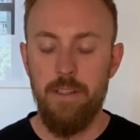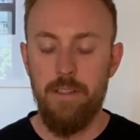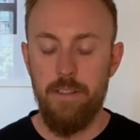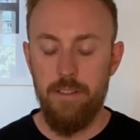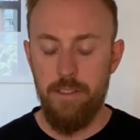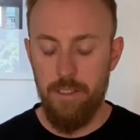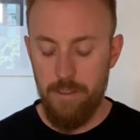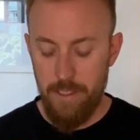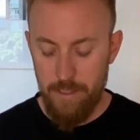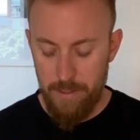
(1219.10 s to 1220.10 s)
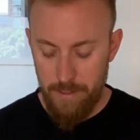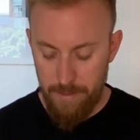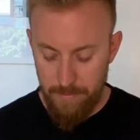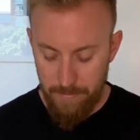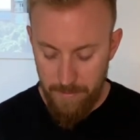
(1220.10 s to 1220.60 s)
Just notice
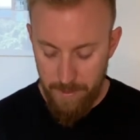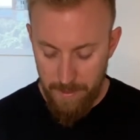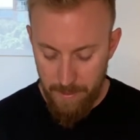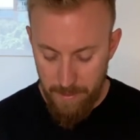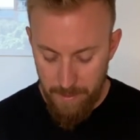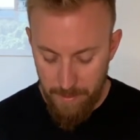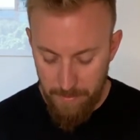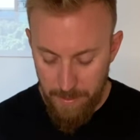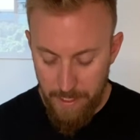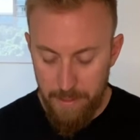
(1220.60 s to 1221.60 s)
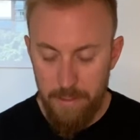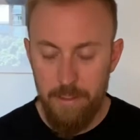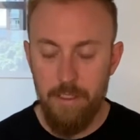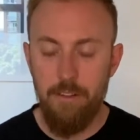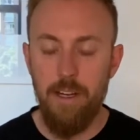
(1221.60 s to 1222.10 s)
your feet on the
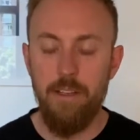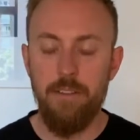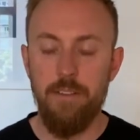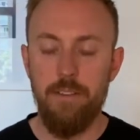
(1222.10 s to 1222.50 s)
ground.